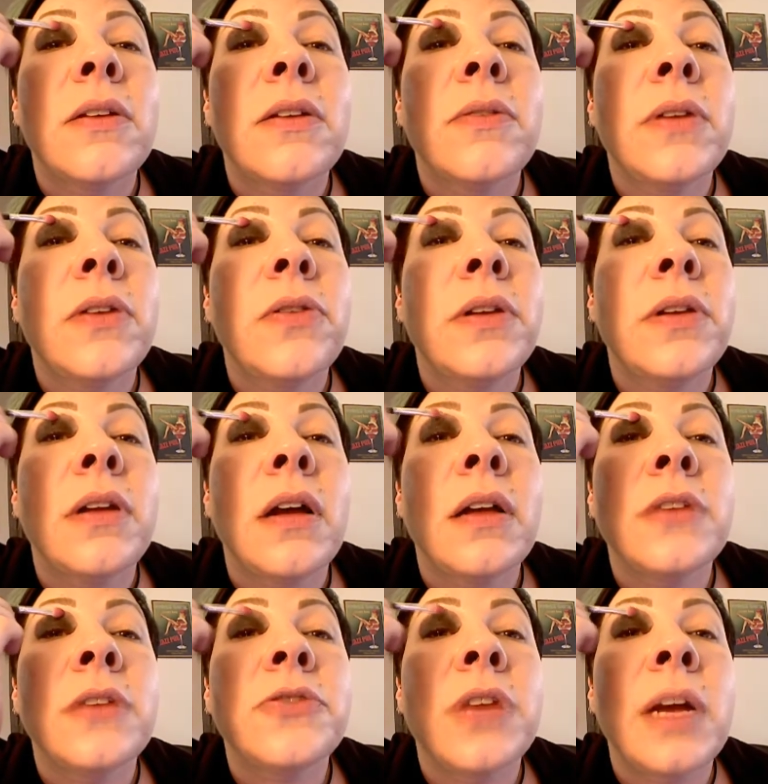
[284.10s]
We're going
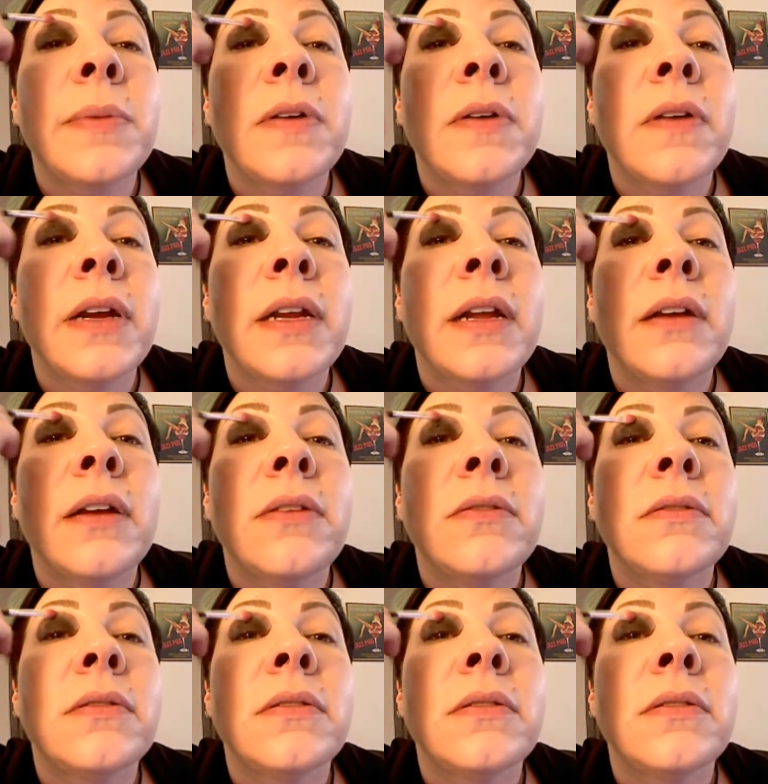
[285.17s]
all drama right now.